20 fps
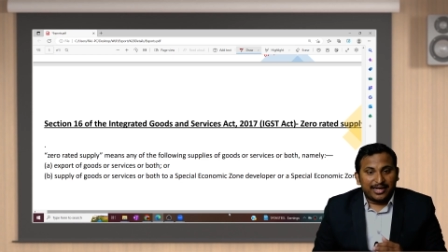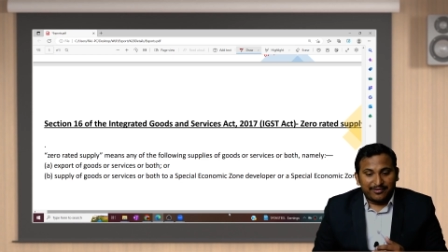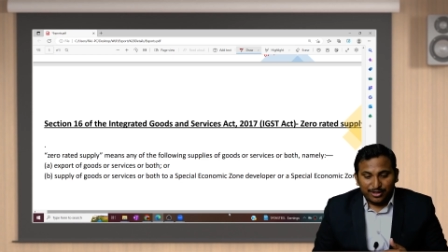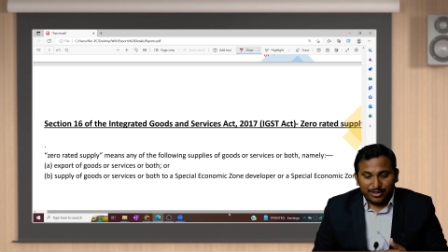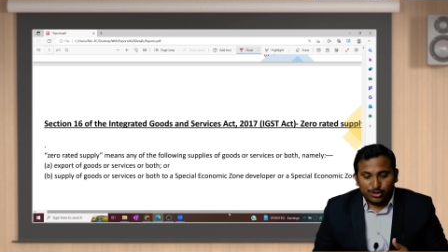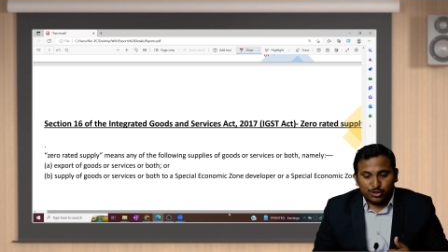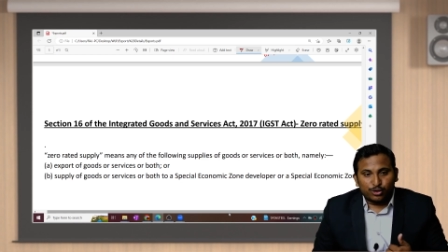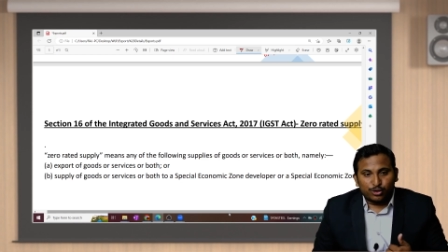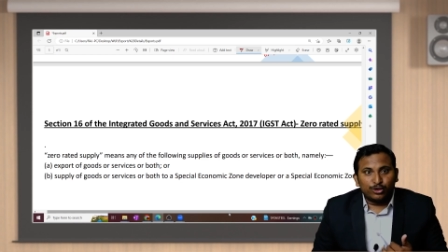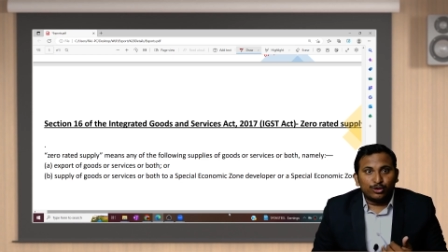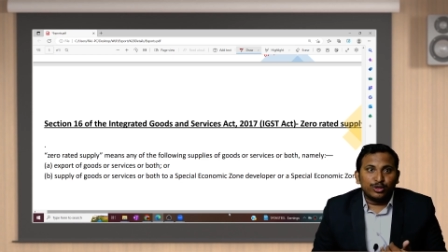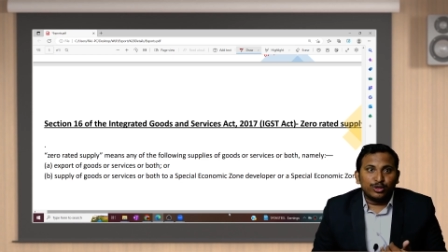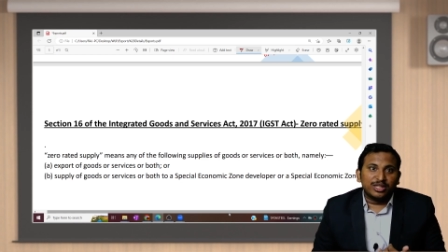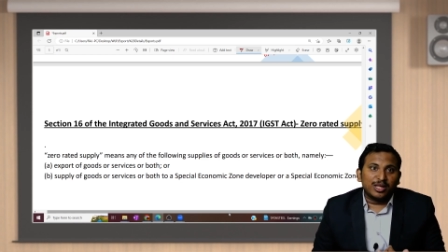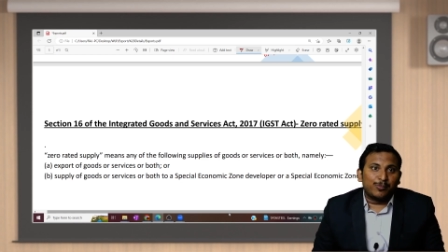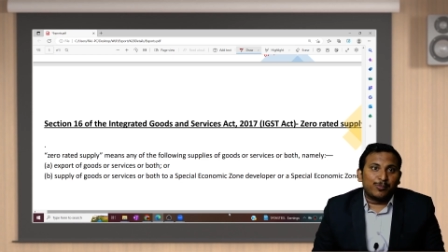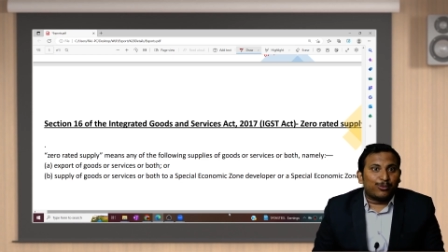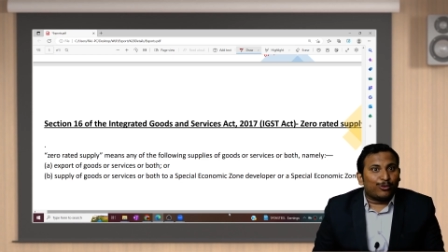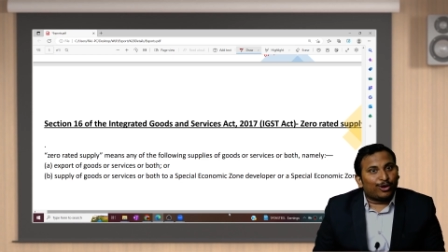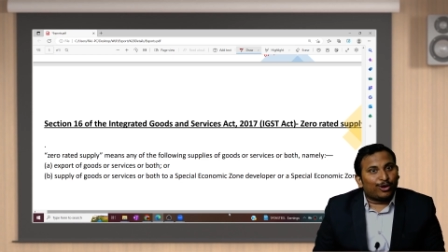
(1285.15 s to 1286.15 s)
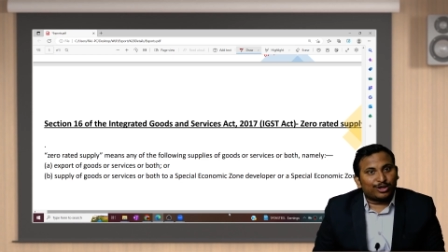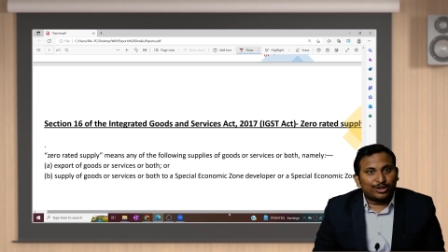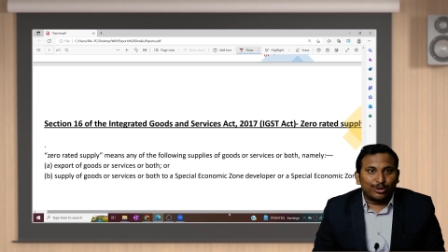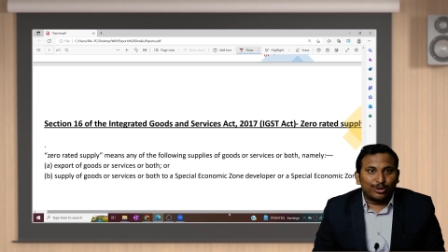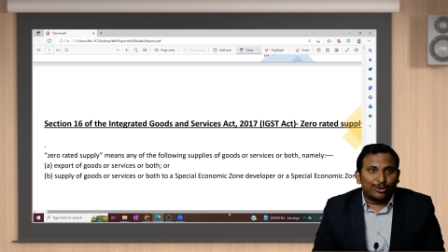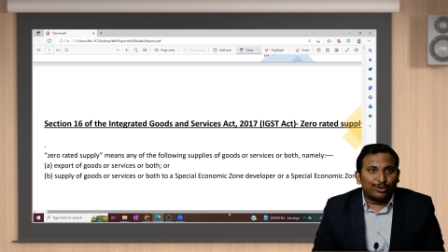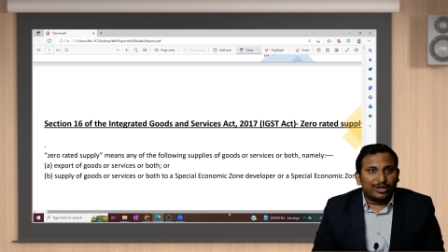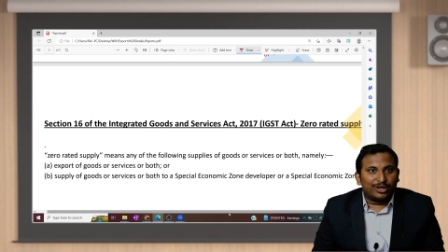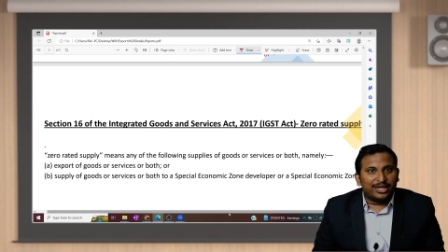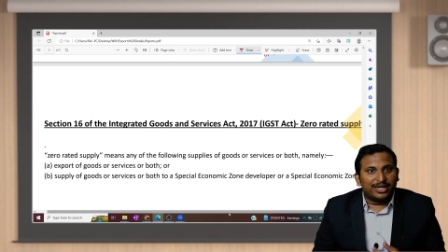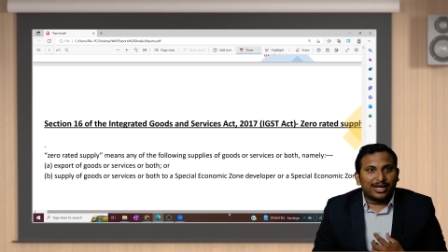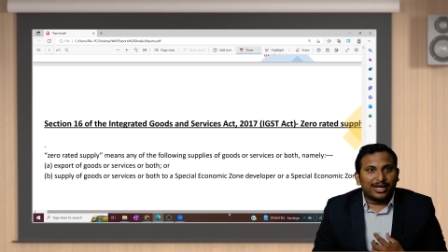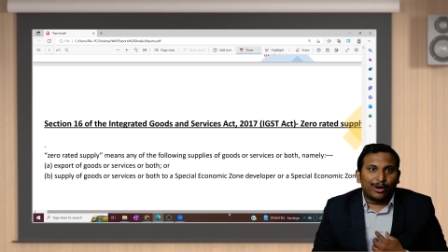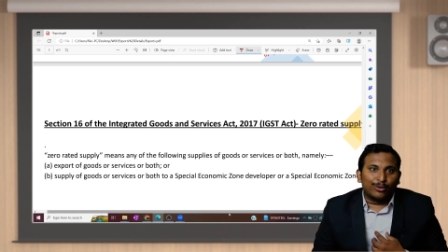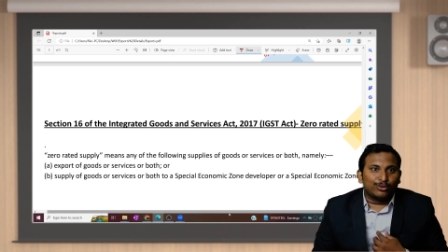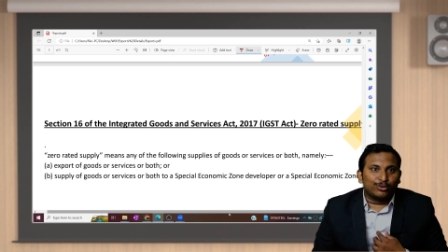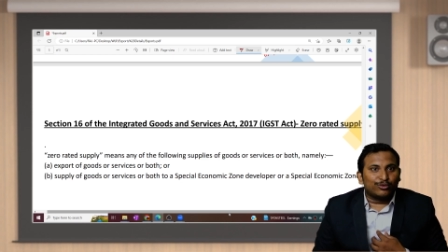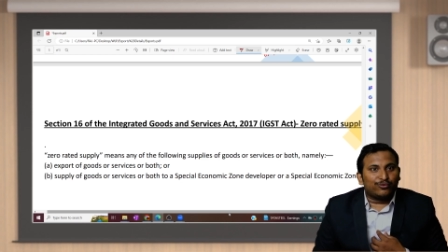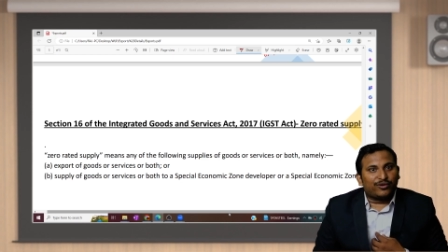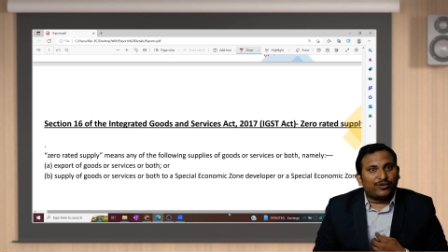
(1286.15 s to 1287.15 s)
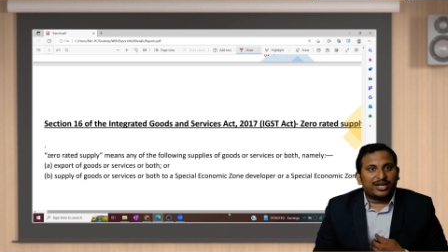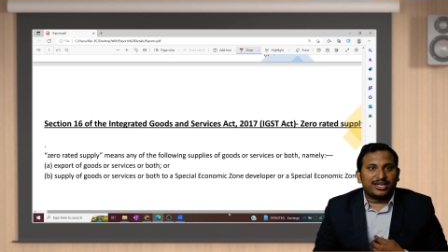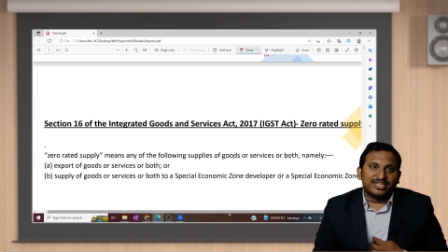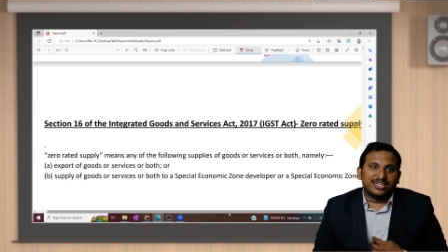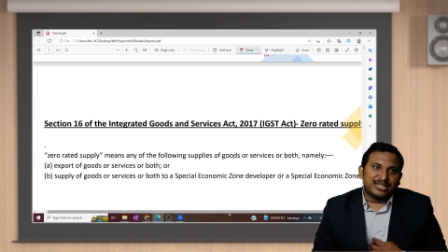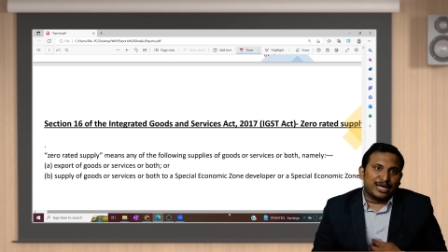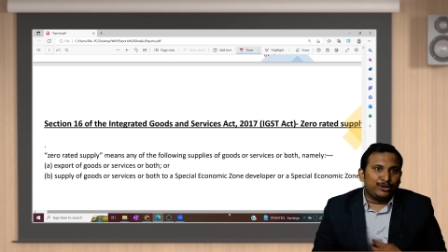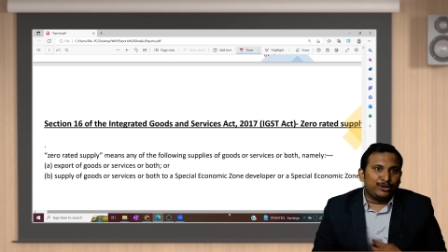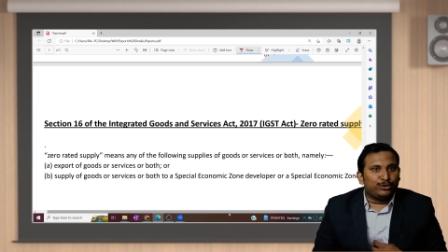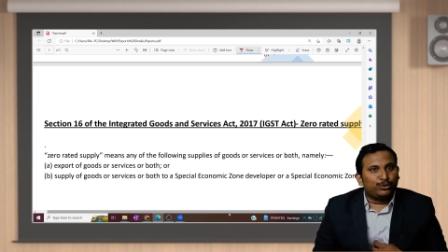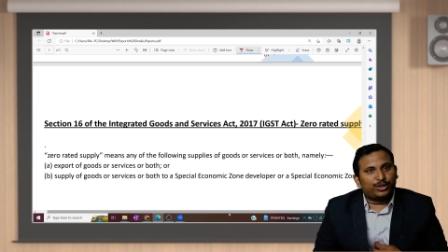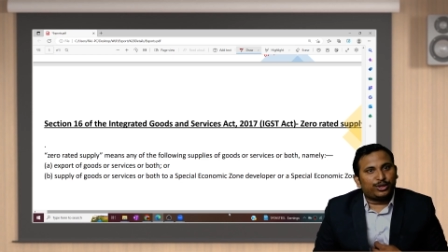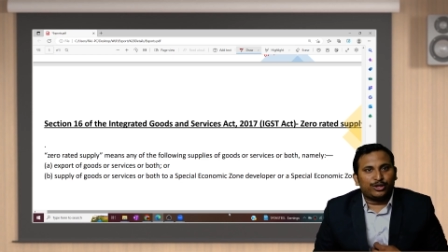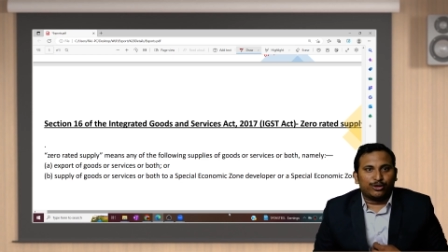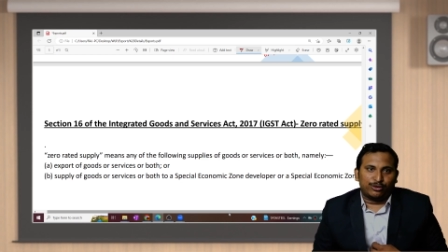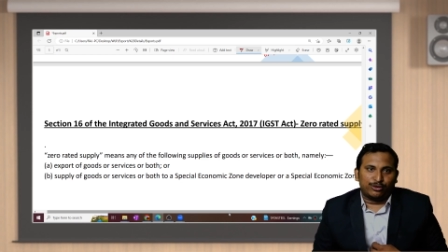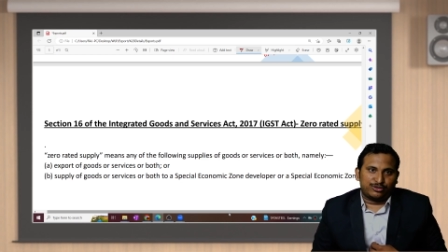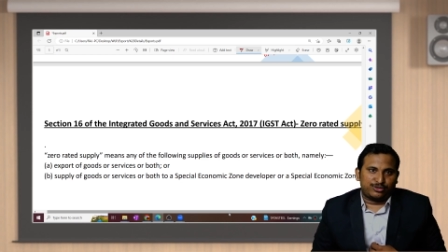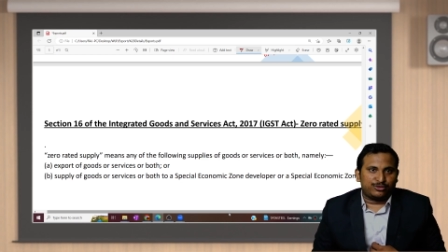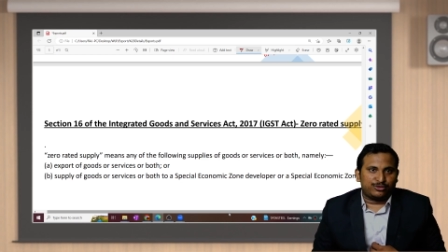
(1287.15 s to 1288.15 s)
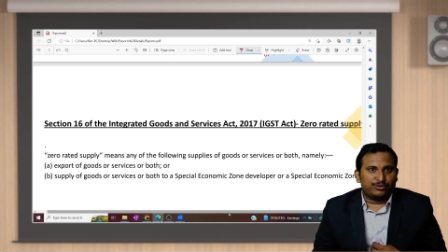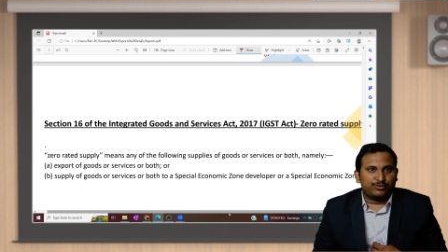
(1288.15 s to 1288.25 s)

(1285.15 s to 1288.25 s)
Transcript: will show you in the portal only how to furnish LUT also.